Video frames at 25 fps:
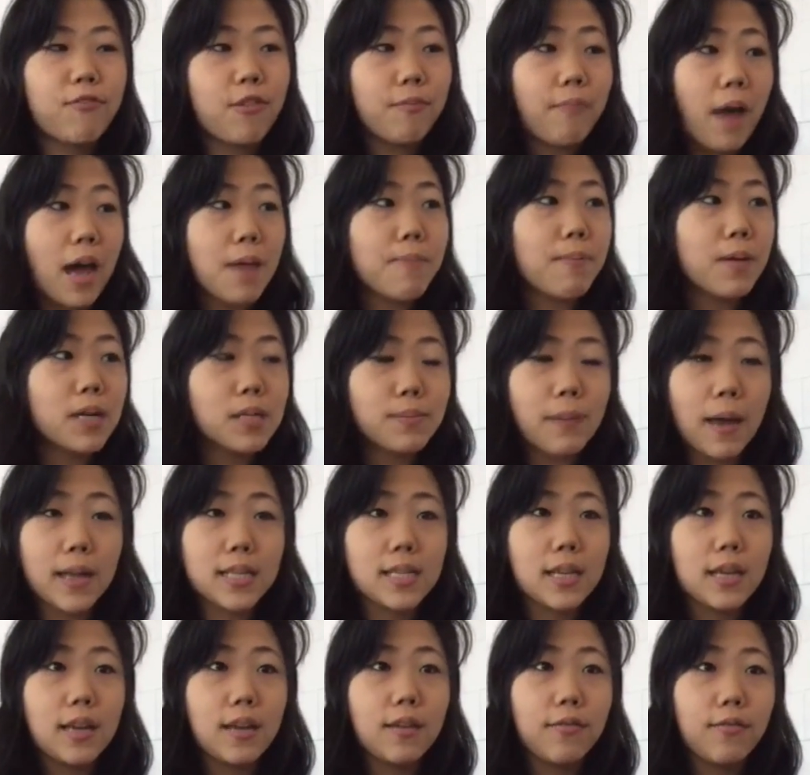from my
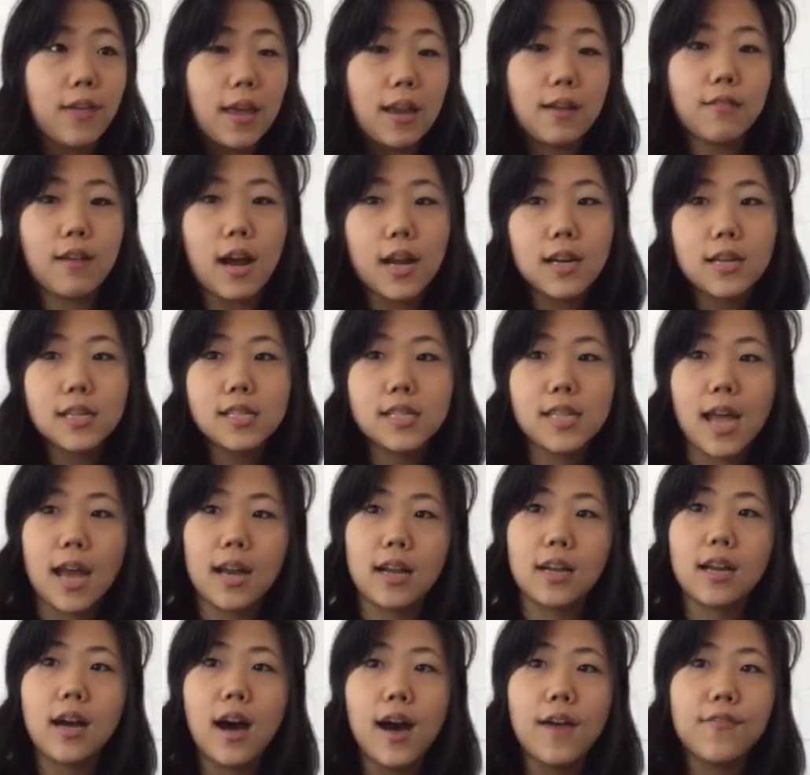perspective in
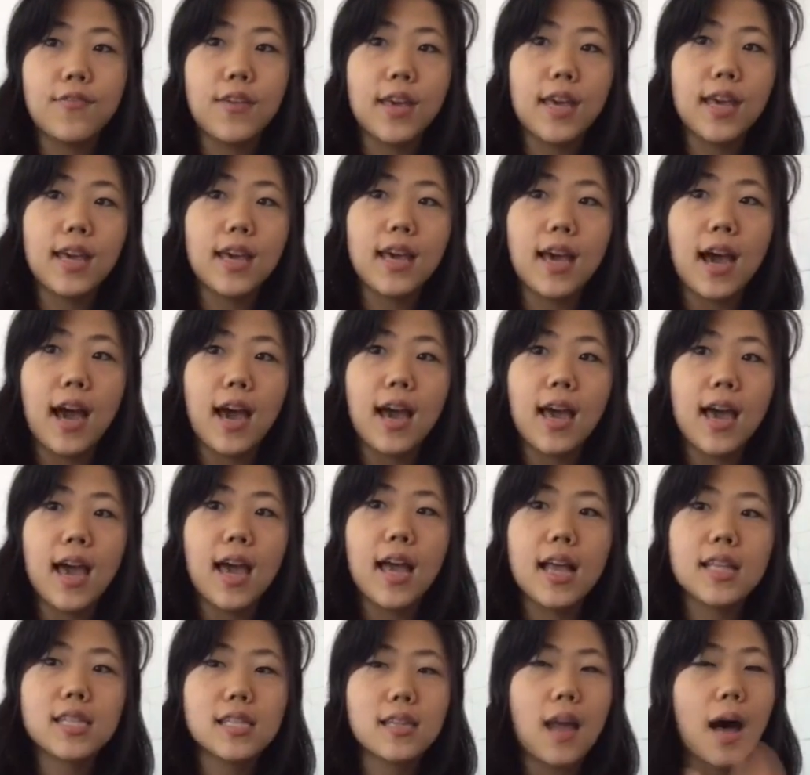understanding coffee,
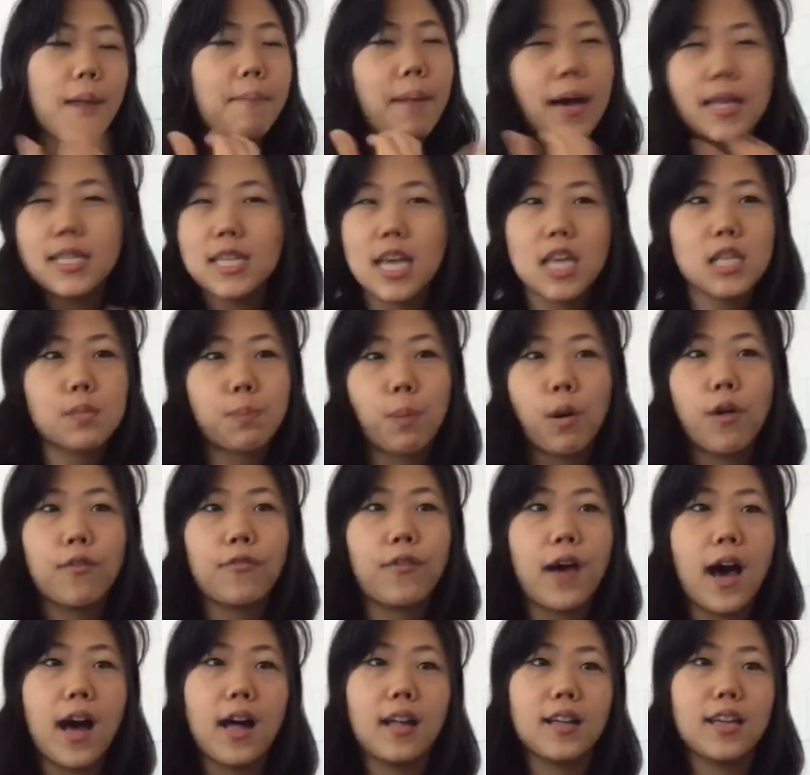it's not my taste
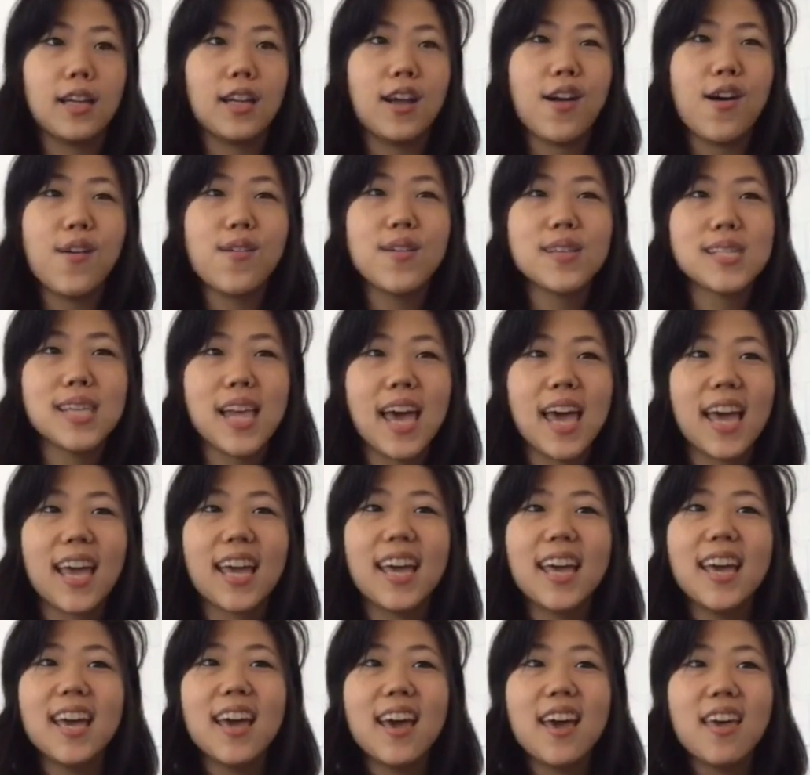profile, it's like
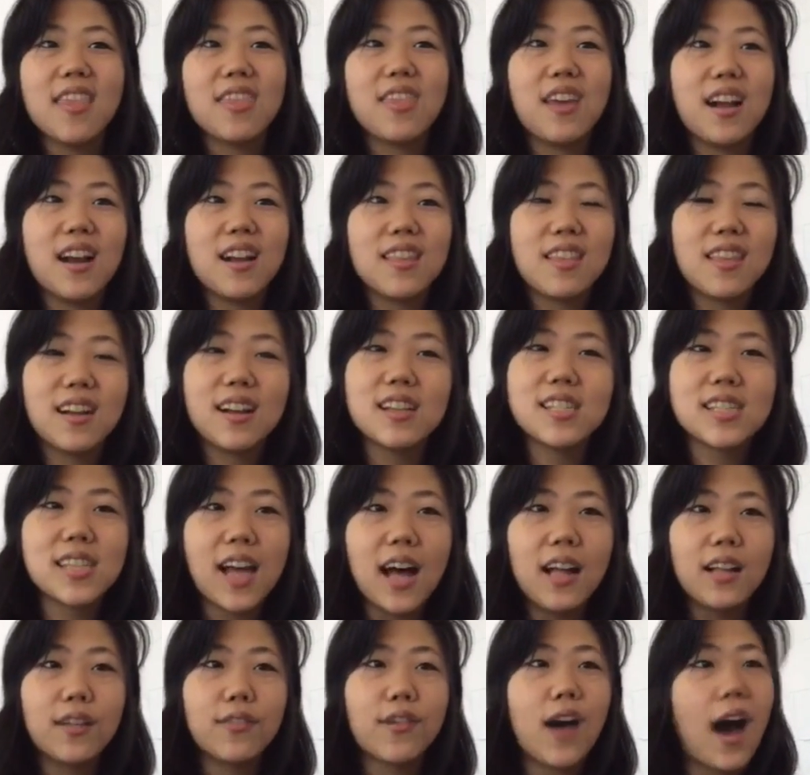their
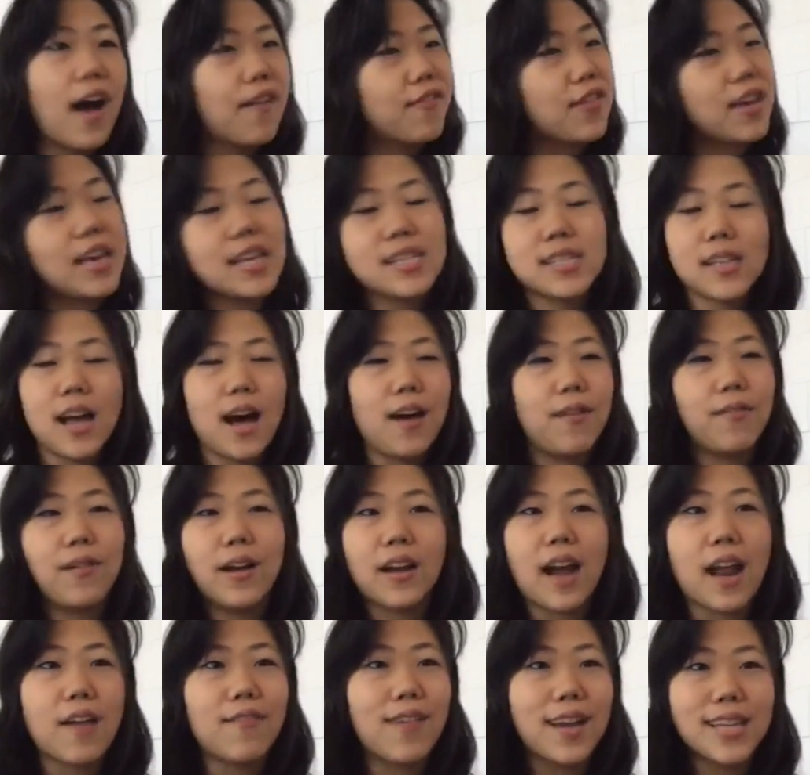style of coffee is not
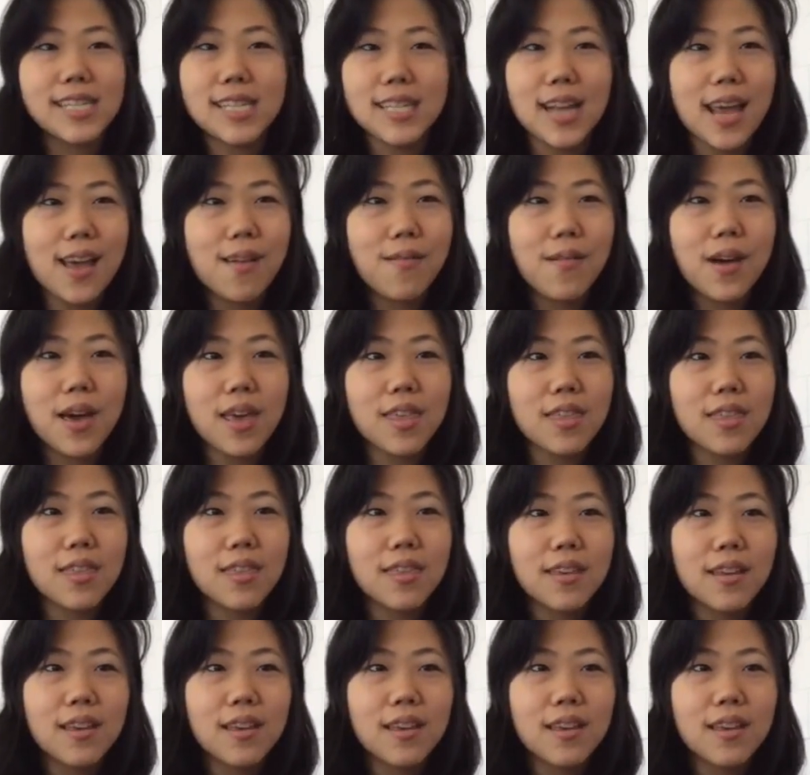one I resonate with.